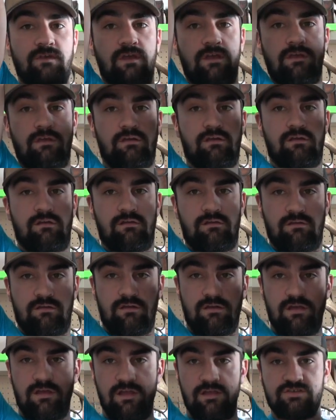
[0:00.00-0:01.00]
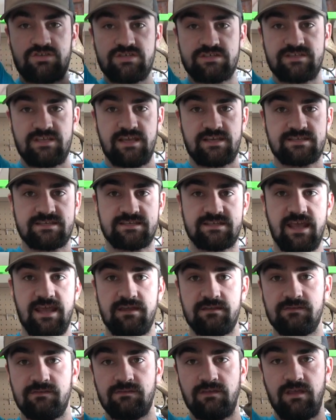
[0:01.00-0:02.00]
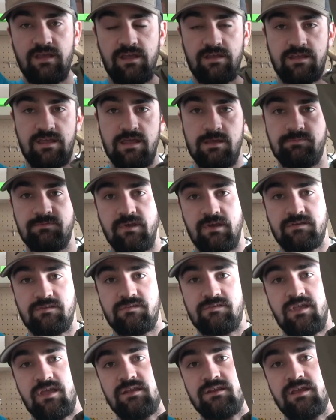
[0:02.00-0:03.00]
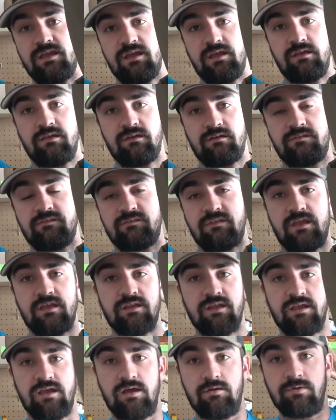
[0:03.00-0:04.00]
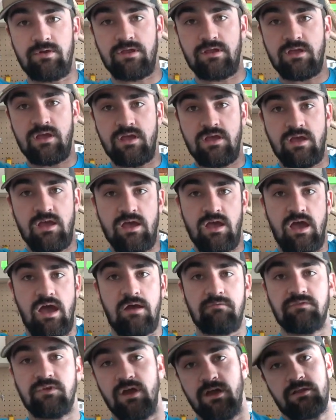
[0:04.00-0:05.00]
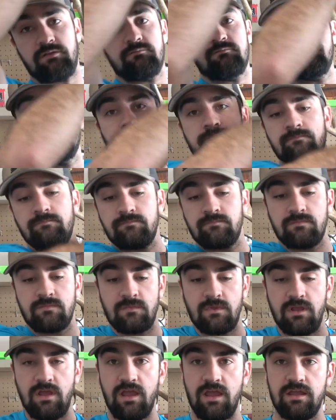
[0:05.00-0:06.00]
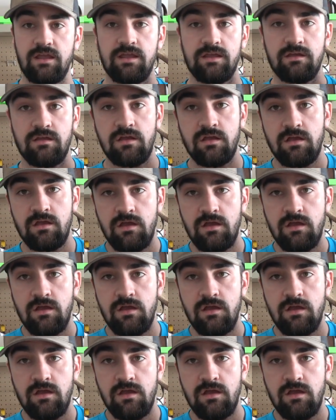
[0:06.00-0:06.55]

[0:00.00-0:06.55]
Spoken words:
thing. It just extends and keeps extending and extending. I mean, I've done a